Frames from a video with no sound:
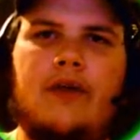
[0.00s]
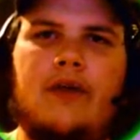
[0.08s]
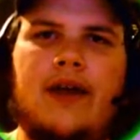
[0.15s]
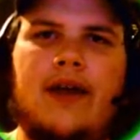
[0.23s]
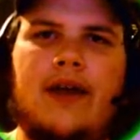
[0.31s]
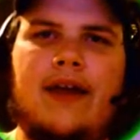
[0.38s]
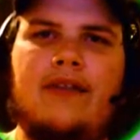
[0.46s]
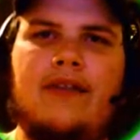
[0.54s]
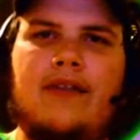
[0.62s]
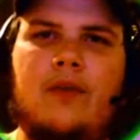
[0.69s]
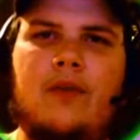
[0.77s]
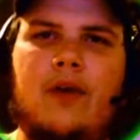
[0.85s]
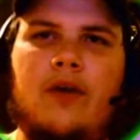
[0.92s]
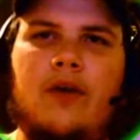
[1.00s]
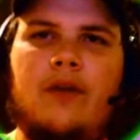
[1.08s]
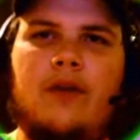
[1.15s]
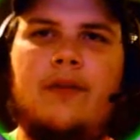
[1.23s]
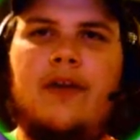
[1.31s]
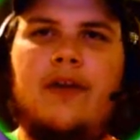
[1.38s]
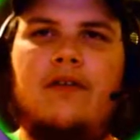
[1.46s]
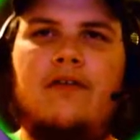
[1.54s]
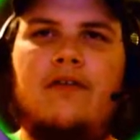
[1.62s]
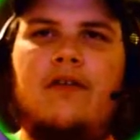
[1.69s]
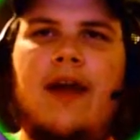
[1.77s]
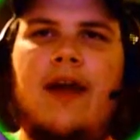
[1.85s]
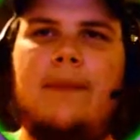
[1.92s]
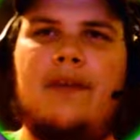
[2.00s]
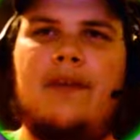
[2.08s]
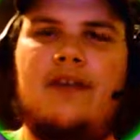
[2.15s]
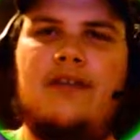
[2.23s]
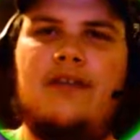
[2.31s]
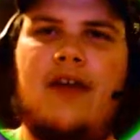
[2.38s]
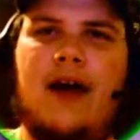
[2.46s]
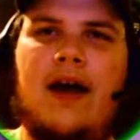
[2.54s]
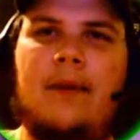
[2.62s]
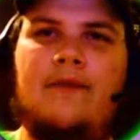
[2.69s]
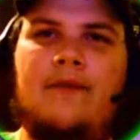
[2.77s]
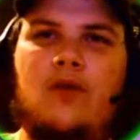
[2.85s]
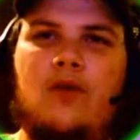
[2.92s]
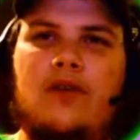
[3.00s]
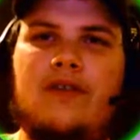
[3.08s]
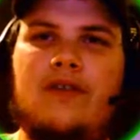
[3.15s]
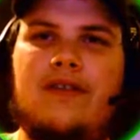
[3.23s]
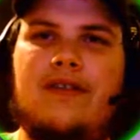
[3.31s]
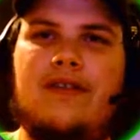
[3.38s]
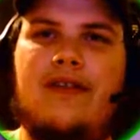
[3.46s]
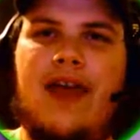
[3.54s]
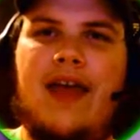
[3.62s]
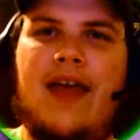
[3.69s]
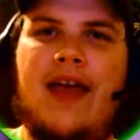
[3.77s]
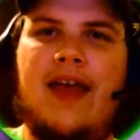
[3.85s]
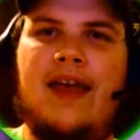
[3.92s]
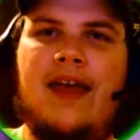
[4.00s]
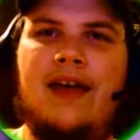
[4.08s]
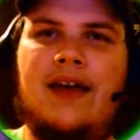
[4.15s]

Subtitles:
guys, and then we're going to be wrapping this up for today.